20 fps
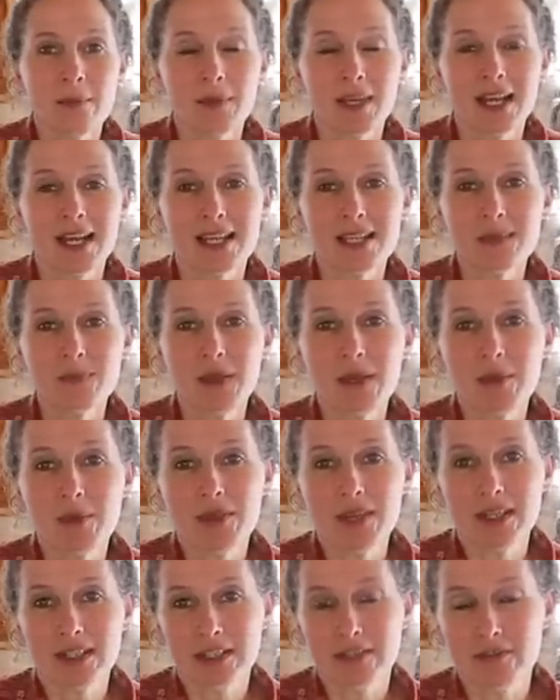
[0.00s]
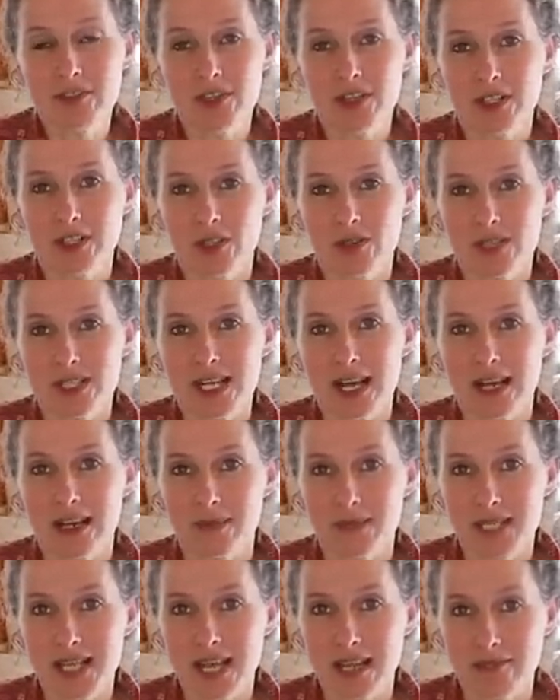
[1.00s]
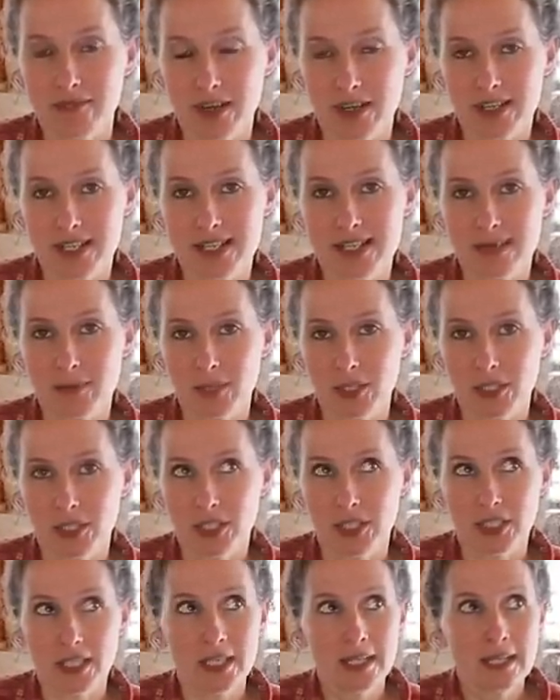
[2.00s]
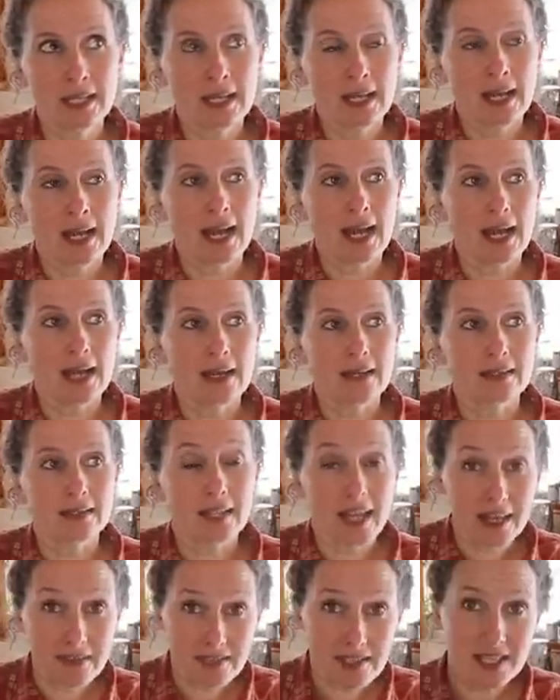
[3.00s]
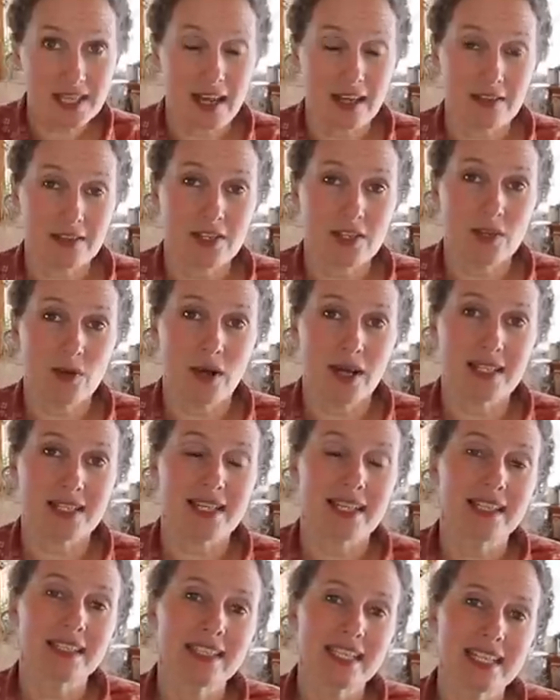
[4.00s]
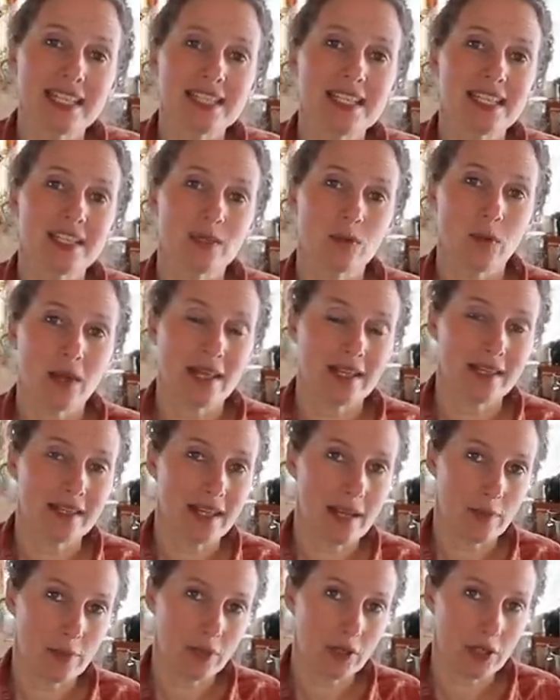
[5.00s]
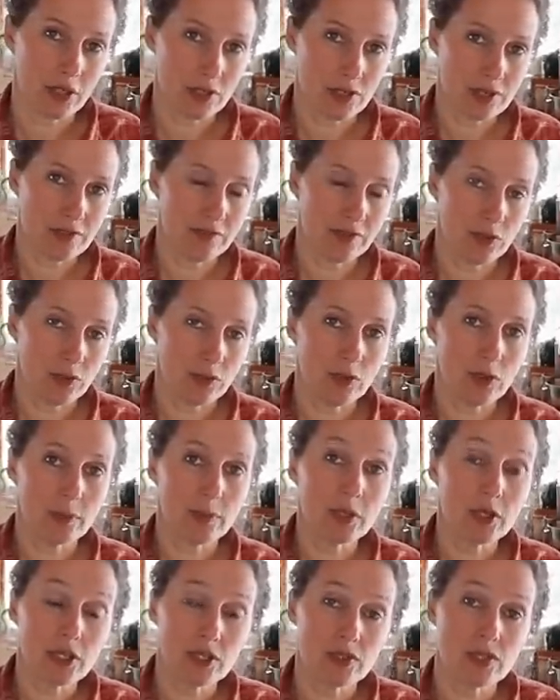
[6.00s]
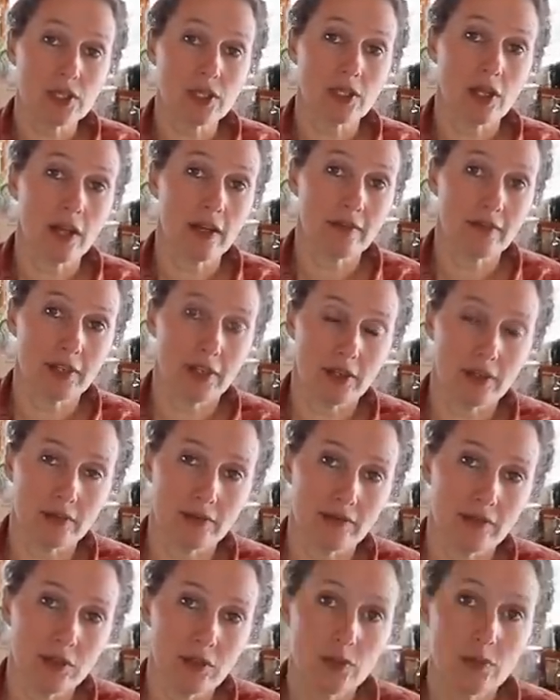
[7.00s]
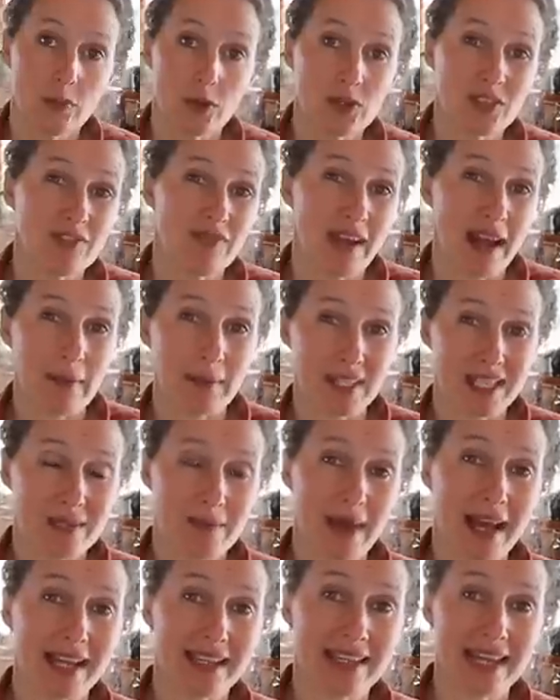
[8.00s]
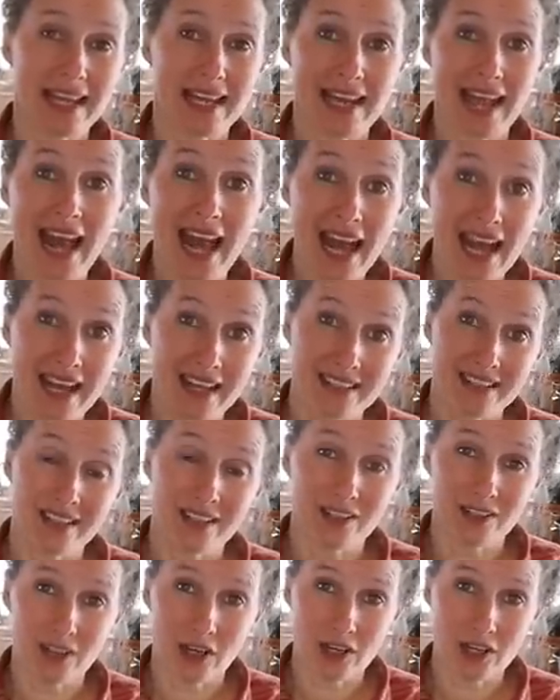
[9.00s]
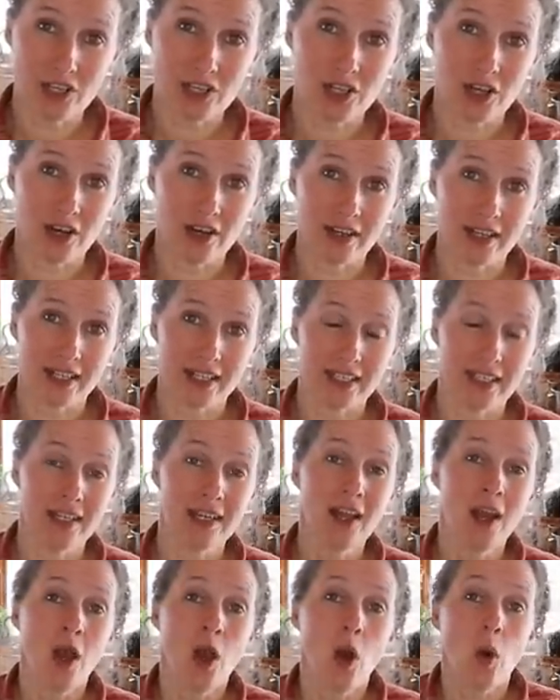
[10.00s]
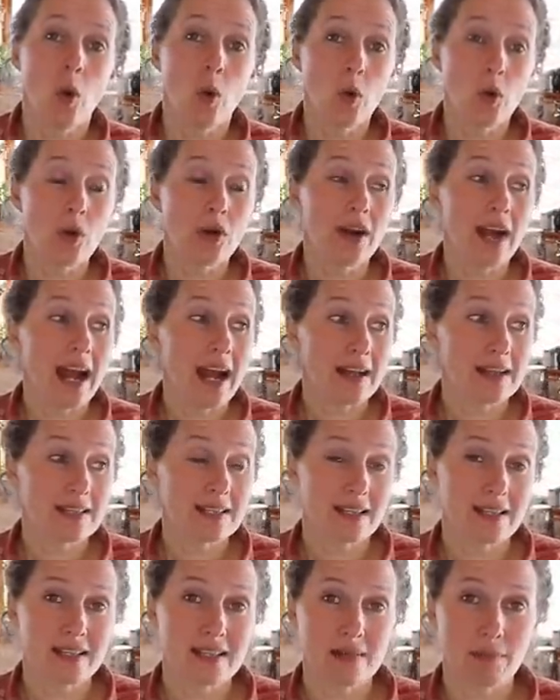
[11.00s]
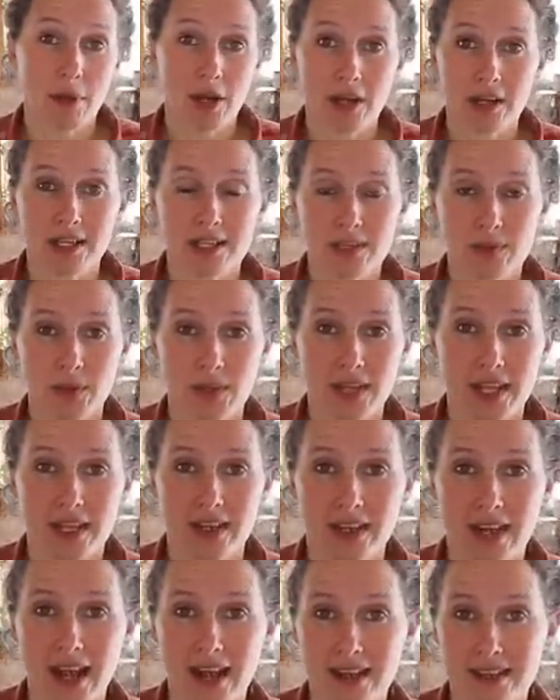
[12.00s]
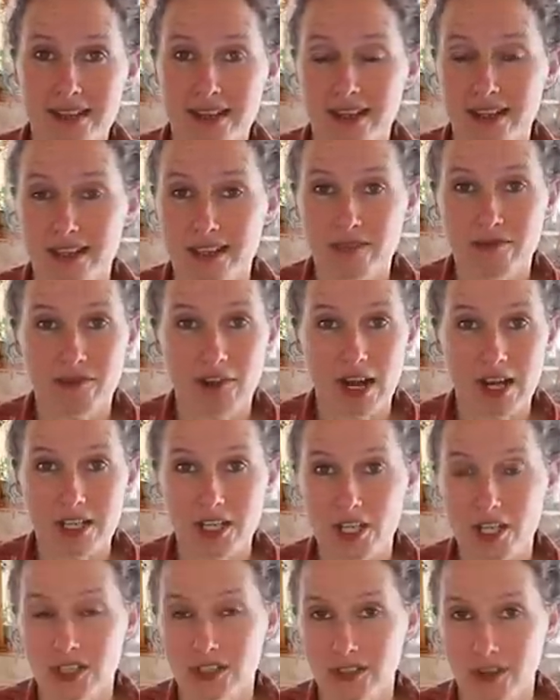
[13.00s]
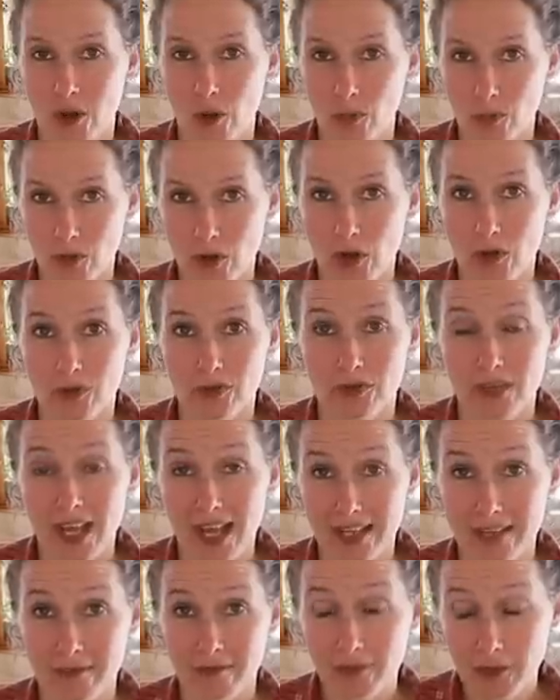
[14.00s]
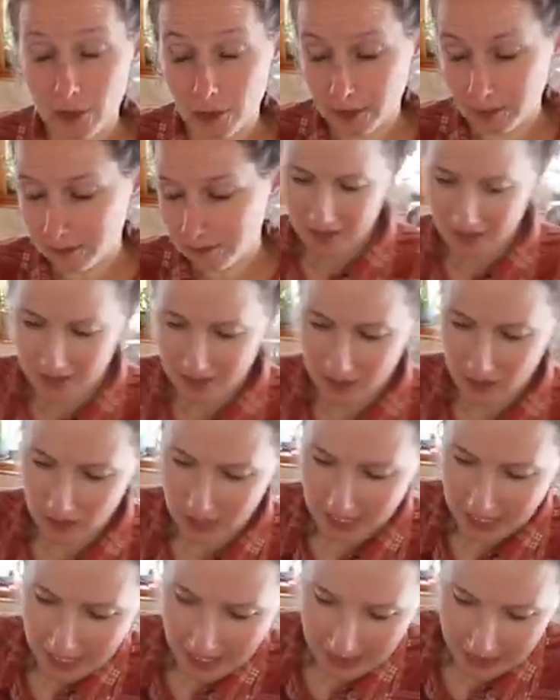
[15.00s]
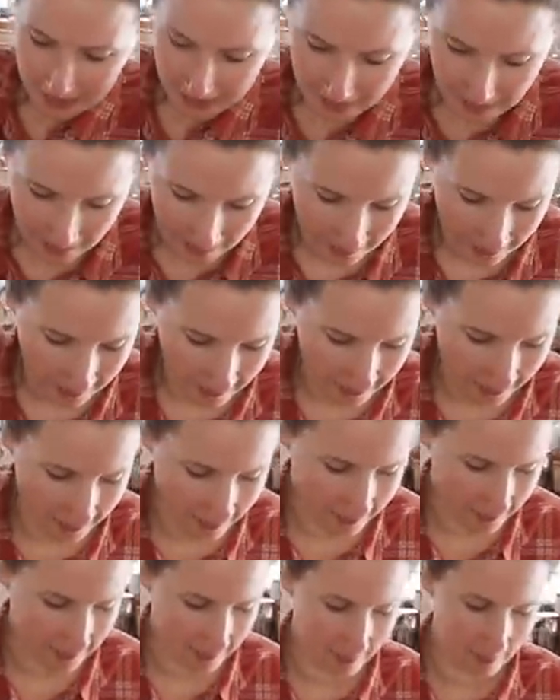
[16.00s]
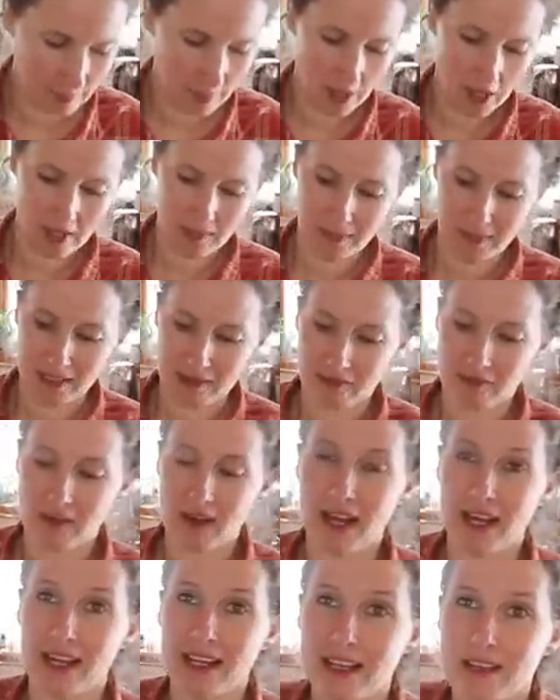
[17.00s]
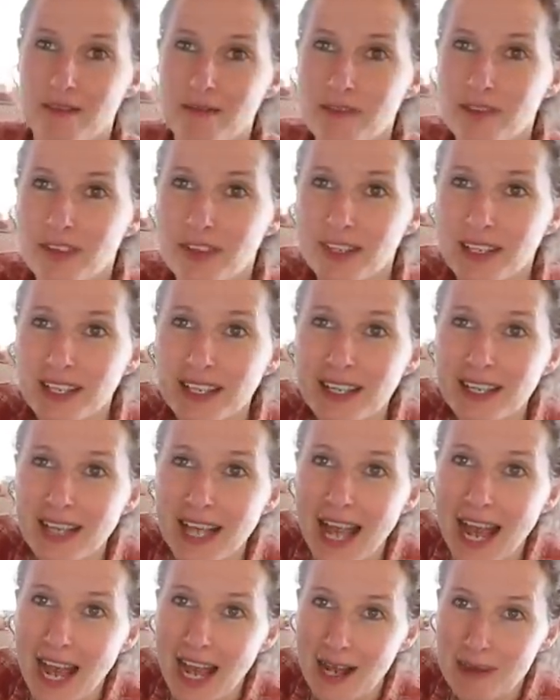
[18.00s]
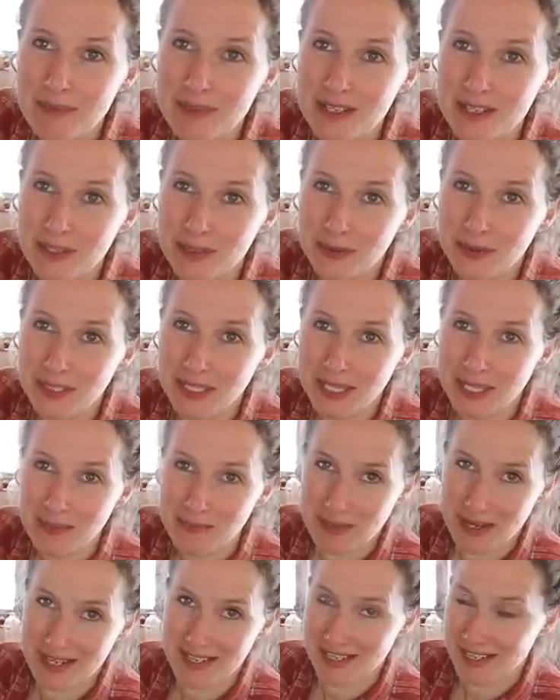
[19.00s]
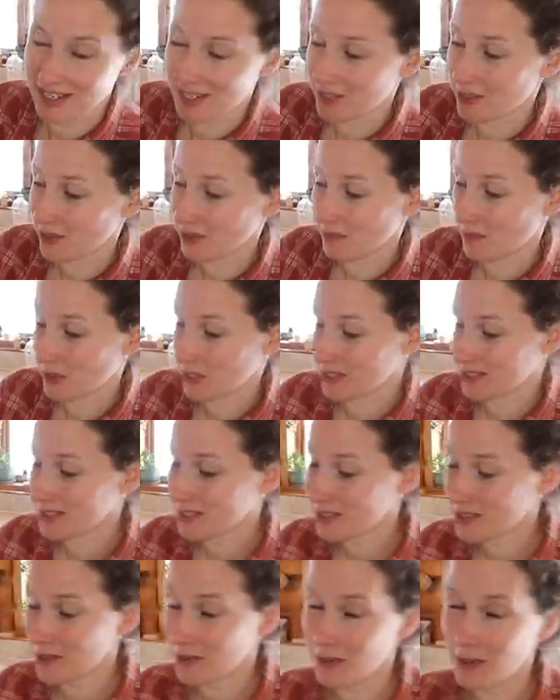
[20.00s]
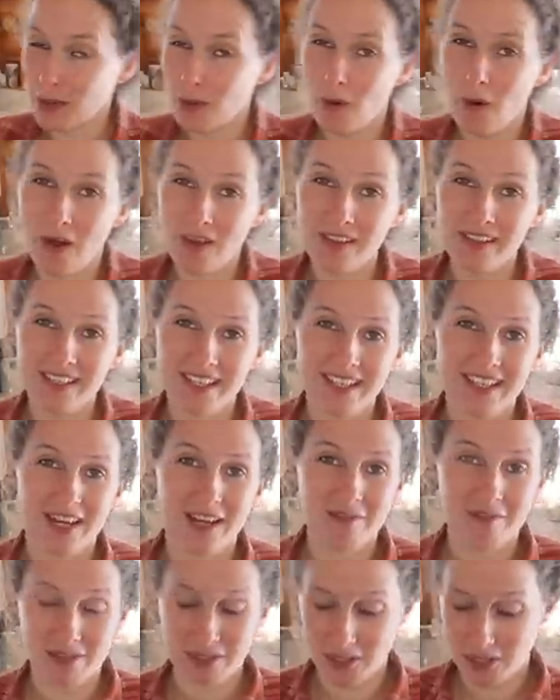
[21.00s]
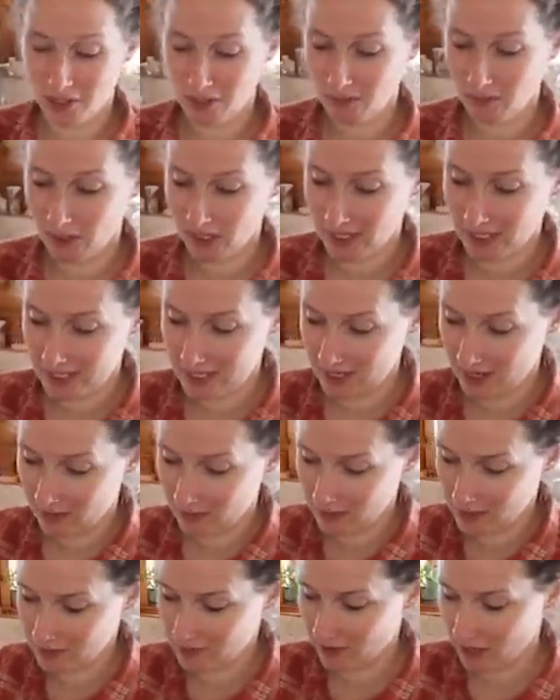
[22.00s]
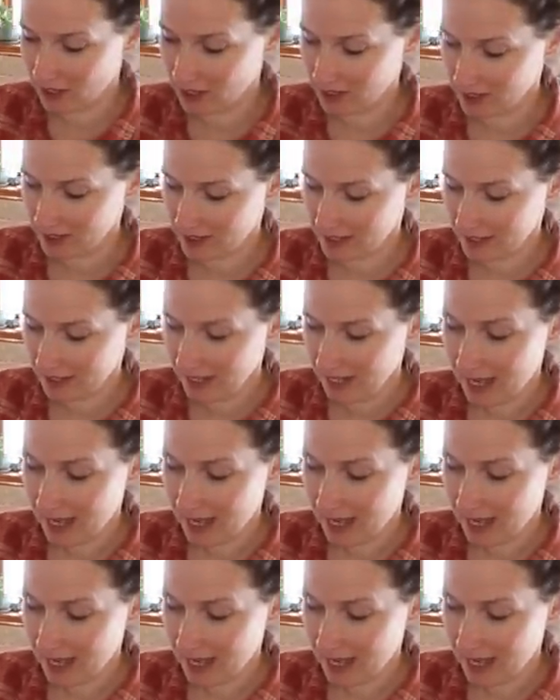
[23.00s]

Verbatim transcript: because people that lived during those times had very similar uh, lifestyles to us, at least in the way that they produced food or produced a lot of their own food. Most families back then had a large garden or access to markets where they could access fresh, homegrown kind of food. So Dan bought me five absolutely amazing cookbooks. So the quality of the cookbook itself, as far as